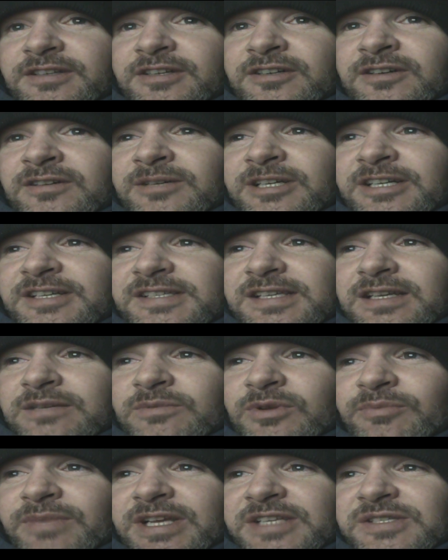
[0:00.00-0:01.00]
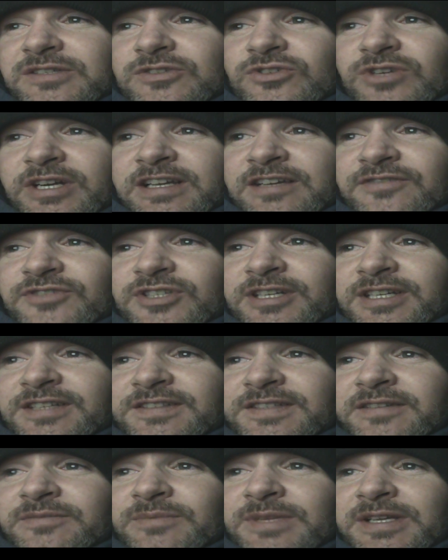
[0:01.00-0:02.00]
You know, I'm going to send him a message right after I
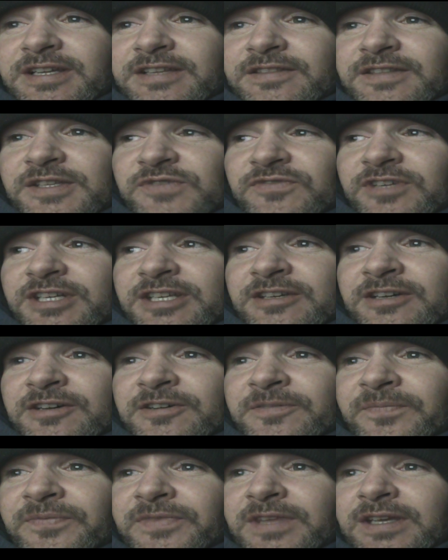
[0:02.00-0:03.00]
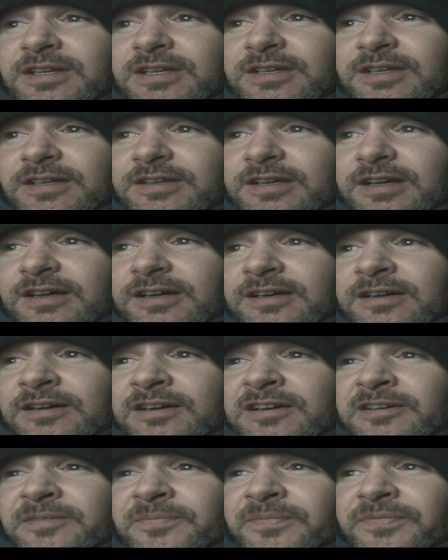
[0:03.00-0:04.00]
get done making this video.
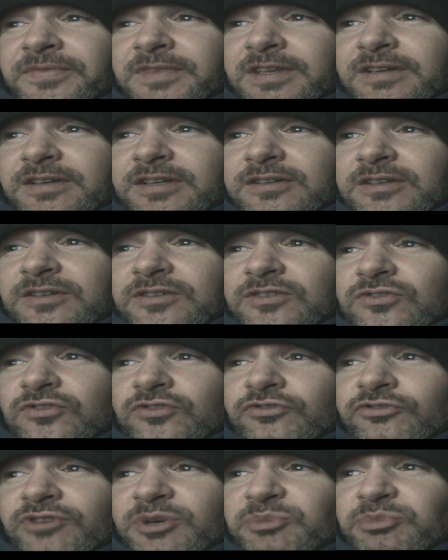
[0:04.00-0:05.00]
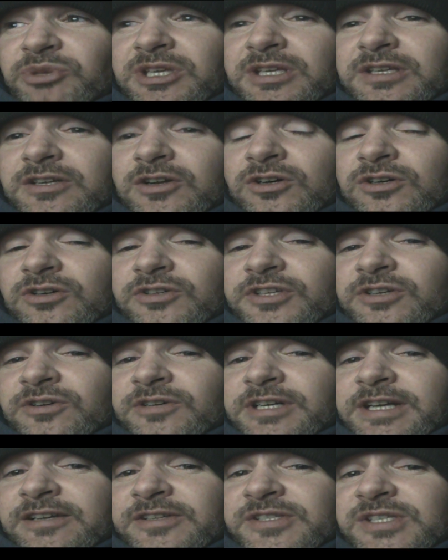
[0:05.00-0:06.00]
You know
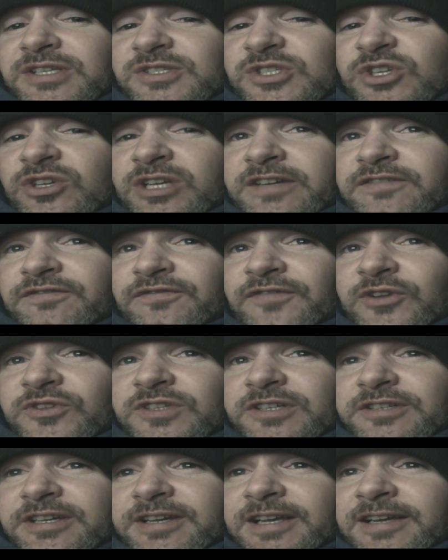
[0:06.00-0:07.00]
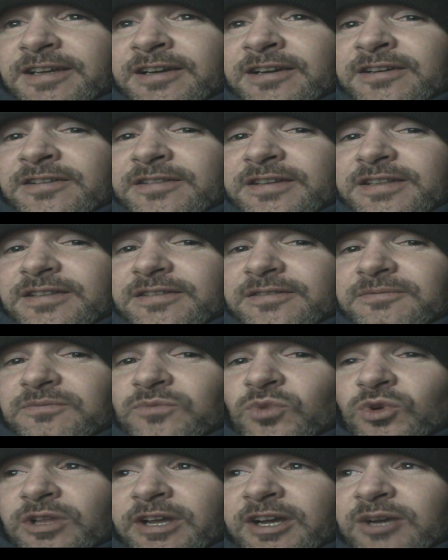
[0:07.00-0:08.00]
what else is? You can filter your air. That
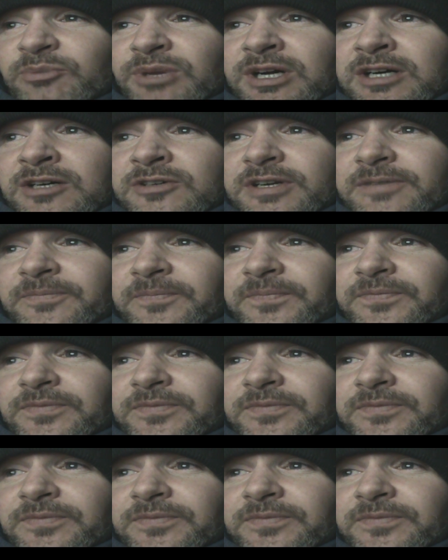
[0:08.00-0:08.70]
will help out.